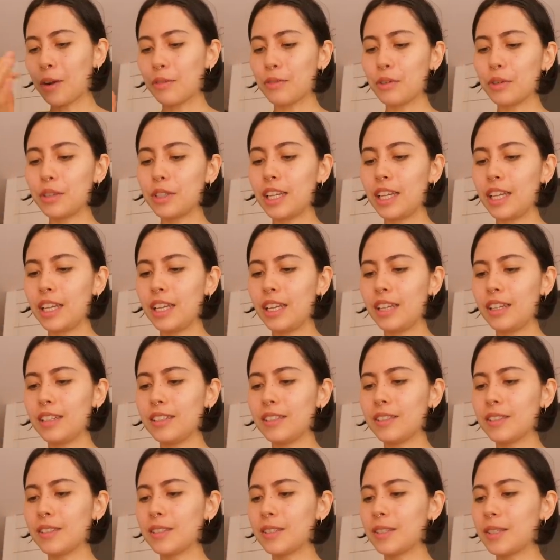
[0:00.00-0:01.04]

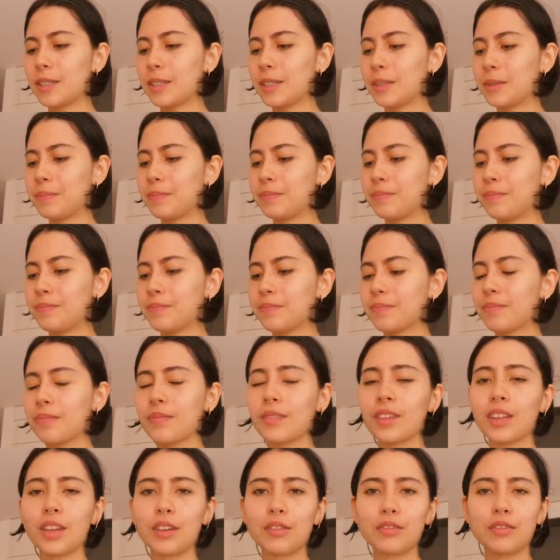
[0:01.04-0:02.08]
routines,
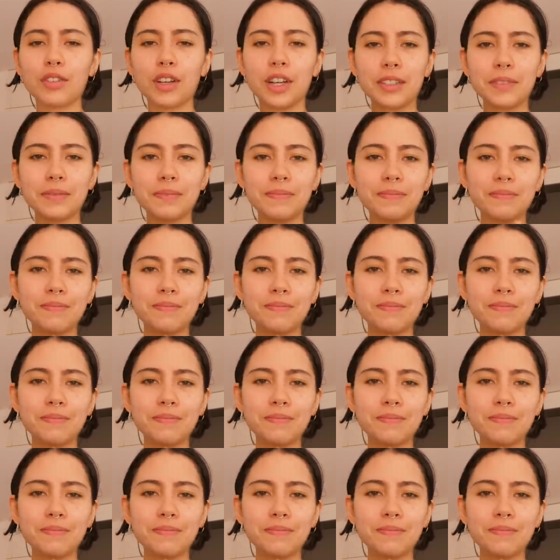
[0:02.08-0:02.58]
fun.